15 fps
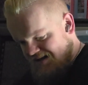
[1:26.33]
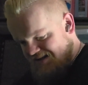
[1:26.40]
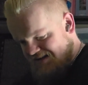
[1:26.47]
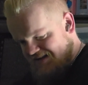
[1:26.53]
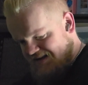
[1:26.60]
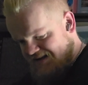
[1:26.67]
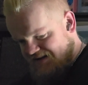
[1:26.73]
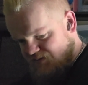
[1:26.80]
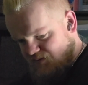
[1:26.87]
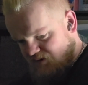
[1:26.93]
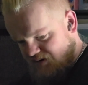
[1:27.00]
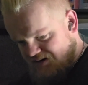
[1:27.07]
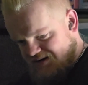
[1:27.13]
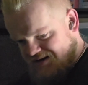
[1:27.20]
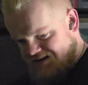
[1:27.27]
The next
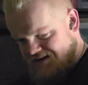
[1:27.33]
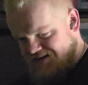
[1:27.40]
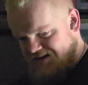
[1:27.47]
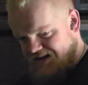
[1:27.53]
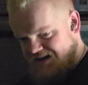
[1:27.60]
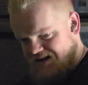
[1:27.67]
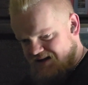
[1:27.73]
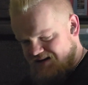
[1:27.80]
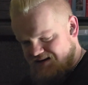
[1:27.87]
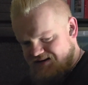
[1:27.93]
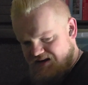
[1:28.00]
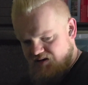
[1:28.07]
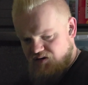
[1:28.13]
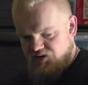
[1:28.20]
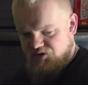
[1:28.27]
one is a
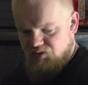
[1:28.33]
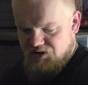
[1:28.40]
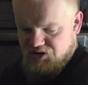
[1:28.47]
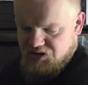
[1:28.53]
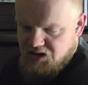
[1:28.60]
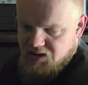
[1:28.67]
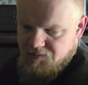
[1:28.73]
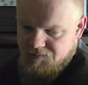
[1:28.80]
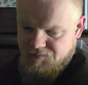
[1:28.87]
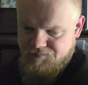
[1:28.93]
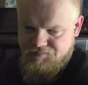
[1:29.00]
Nintendo Switch game.